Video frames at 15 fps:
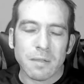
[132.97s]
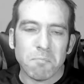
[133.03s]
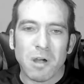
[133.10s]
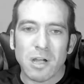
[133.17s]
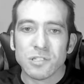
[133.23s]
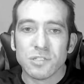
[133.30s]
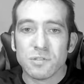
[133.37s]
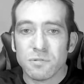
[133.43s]

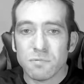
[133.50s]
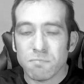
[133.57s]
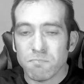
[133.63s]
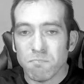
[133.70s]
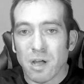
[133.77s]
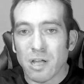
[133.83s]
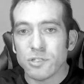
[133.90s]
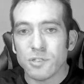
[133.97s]

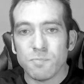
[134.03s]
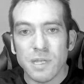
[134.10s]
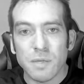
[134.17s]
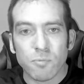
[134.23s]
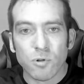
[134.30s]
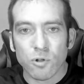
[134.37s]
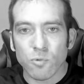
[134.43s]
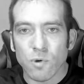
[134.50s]
Most
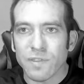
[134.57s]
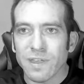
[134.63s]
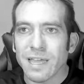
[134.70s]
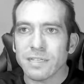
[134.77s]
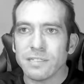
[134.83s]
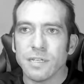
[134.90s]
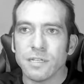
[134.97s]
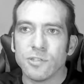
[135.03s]
people with
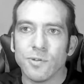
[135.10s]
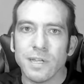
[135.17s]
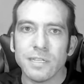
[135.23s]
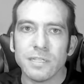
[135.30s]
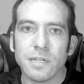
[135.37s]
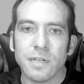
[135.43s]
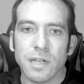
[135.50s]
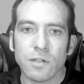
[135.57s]
access to
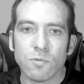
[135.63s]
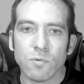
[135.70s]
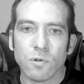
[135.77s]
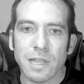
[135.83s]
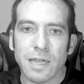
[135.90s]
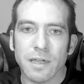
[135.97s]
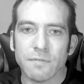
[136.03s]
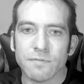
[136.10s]
internet
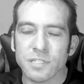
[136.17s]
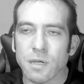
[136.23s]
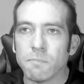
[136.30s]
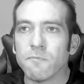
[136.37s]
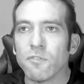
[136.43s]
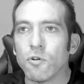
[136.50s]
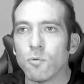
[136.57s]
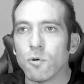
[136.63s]
will have
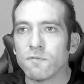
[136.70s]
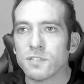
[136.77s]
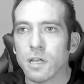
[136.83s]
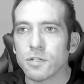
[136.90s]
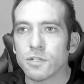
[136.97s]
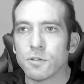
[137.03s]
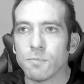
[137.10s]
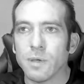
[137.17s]
some form of
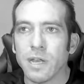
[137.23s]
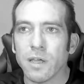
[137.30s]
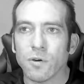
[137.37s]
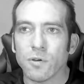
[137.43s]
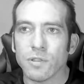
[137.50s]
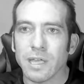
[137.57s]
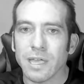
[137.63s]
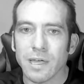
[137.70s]
social media
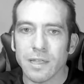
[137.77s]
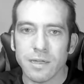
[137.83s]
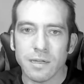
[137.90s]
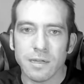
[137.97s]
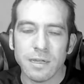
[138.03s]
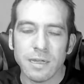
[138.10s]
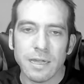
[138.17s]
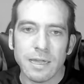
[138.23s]
or the
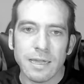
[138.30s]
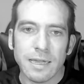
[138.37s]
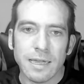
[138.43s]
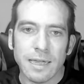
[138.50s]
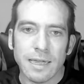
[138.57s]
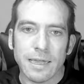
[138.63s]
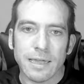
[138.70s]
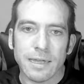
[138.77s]
other,
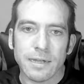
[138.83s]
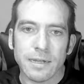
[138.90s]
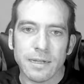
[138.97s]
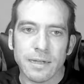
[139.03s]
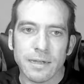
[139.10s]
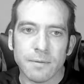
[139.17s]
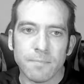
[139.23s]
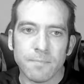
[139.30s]
and
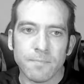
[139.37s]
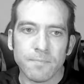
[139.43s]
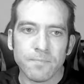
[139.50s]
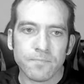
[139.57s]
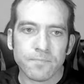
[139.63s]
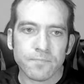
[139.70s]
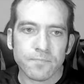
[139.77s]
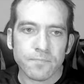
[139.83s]

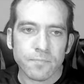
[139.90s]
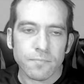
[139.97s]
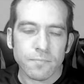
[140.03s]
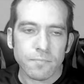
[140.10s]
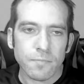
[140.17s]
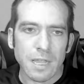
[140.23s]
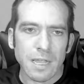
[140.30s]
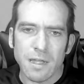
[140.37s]

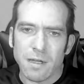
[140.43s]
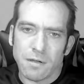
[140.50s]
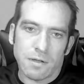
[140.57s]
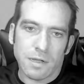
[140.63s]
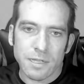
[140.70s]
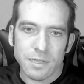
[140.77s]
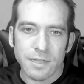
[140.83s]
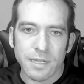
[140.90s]
yeah,
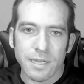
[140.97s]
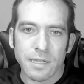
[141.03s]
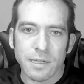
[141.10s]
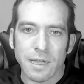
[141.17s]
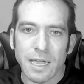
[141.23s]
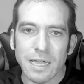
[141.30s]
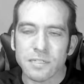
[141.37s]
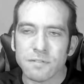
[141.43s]
I
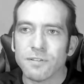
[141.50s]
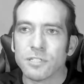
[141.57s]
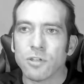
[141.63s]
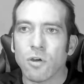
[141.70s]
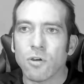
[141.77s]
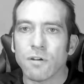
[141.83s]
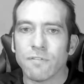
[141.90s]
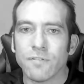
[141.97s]
think as
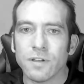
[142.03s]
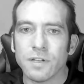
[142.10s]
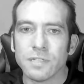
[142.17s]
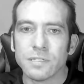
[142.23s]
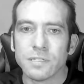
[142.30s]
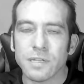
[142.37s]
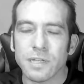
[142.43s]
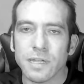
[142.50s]

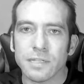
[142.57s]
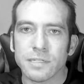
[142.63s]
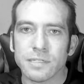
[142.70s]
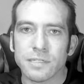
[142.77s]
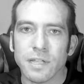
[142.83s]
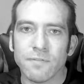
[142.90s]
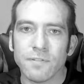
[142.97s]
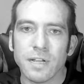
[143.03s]
photographers,
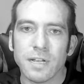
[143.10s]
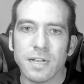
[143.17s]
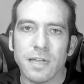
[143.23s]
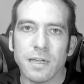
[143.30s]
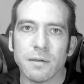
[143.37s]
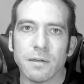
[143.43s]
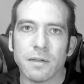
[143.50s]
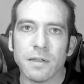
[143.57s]
it's
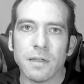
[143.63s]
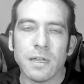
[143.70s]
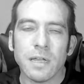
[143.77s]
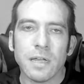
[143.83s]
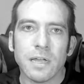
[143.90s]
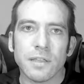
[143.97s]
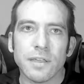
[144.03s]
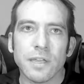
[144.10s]
definitely a
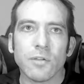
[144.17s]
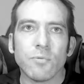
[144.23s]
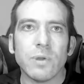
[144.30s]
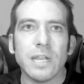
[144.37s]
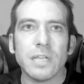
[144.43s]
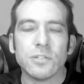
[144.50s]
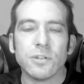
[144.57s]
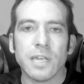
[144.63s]
thing we
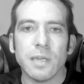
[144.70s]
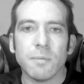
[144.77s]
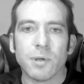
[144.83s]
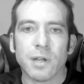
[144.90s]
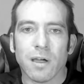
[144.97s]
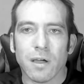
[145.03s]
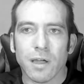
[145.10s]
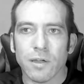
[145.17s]
need to keep
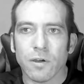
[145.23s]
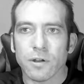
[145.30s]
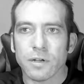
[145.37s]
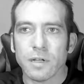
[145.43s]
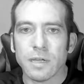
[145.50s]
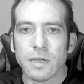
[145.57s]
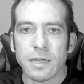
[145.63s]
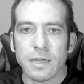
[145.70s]
an eye on